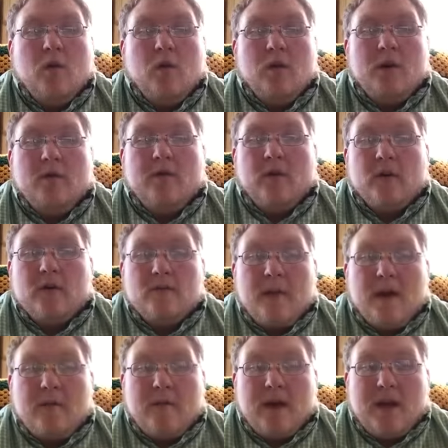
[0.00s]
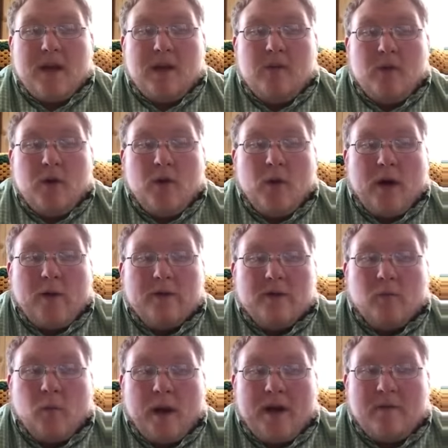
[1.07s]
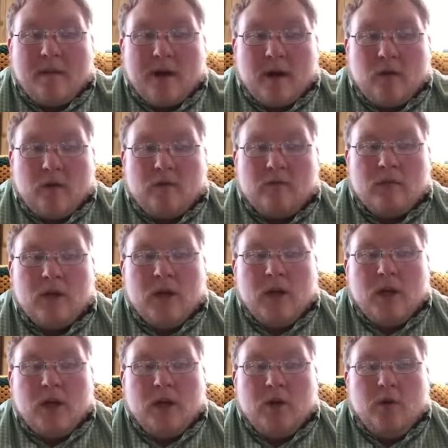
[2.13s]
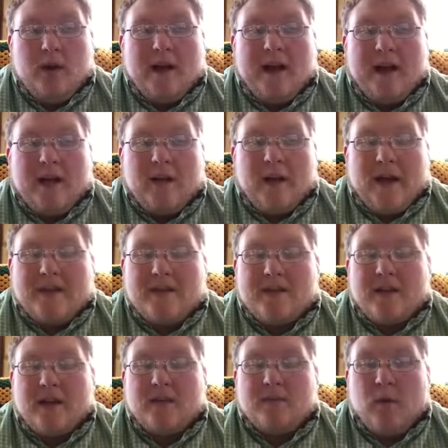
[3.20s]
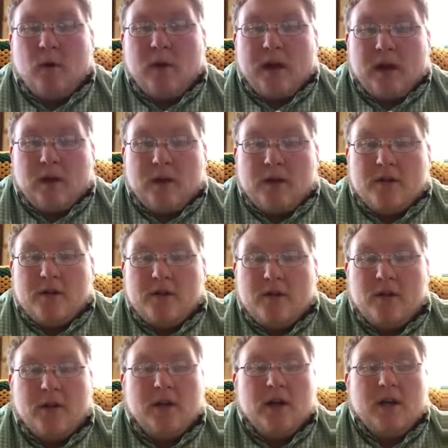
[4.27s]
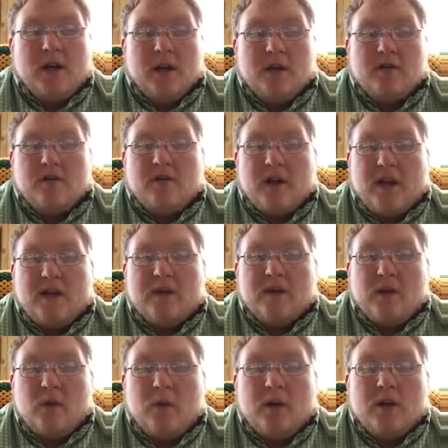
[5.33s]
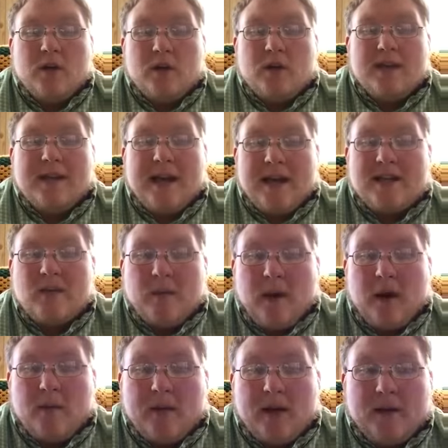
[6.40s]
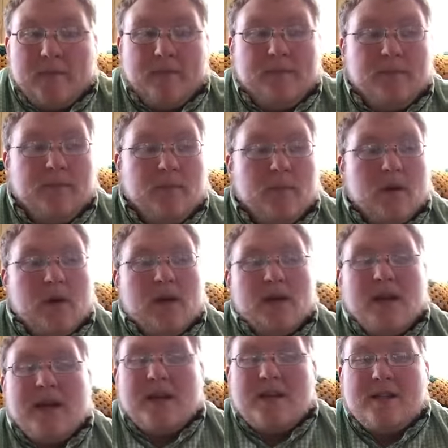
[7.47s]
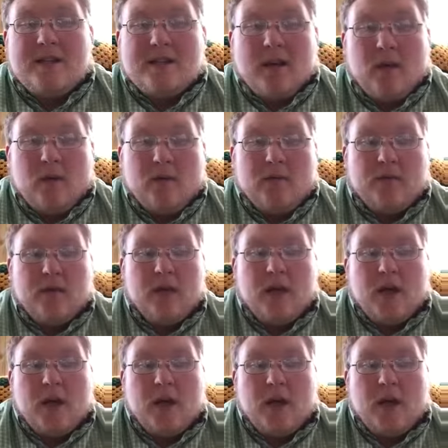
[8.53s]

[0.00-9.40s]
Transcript: When you first met me, you knew I was a white male, you knew I had glasses and I spoke English. These are things that you can just guess about me. The hidden self.